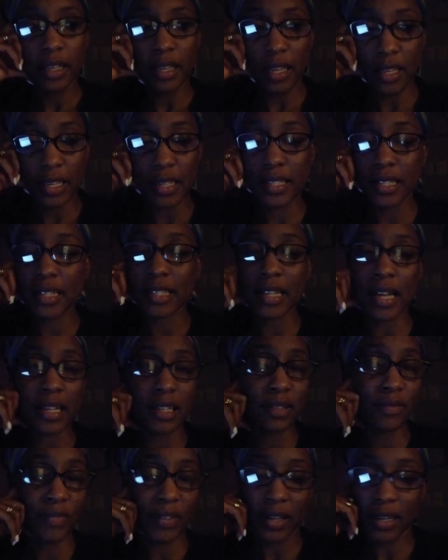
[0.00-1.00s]
It's, it's not
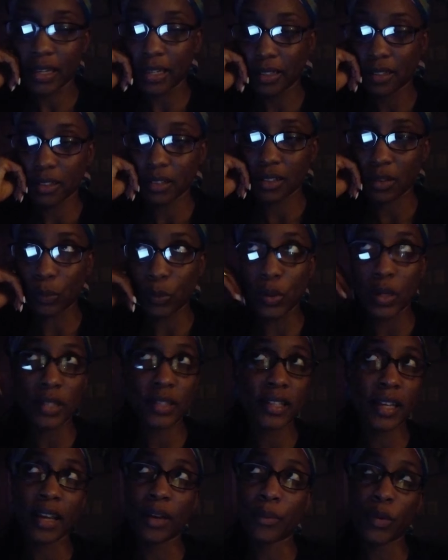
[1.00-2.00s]
in vain. One
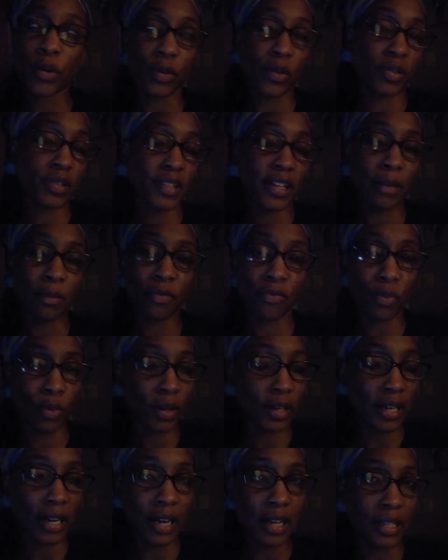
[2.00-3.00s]
day we're going to stand before
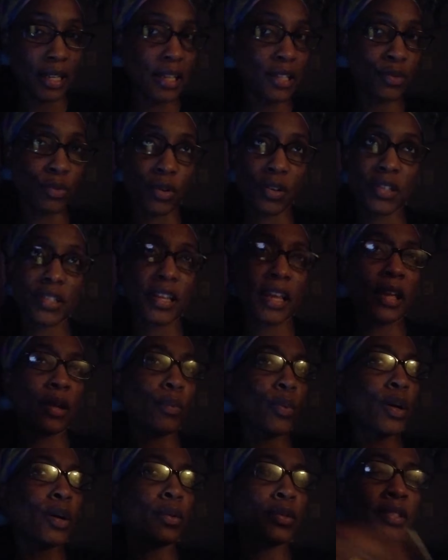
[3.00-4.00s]
God and He's going to say,
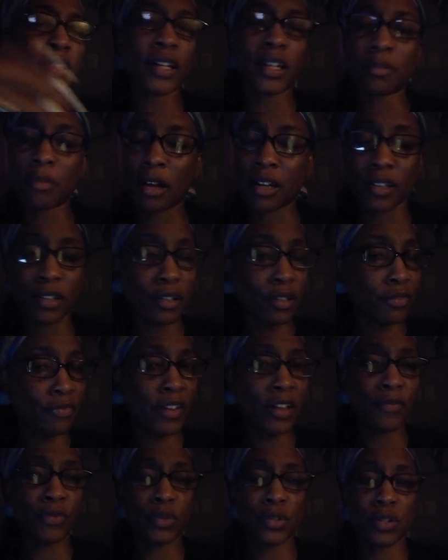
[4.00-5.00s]
Well done, my good and
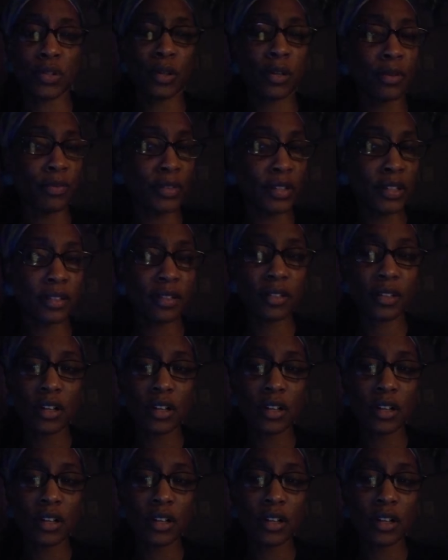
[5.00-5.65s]
faithful servant.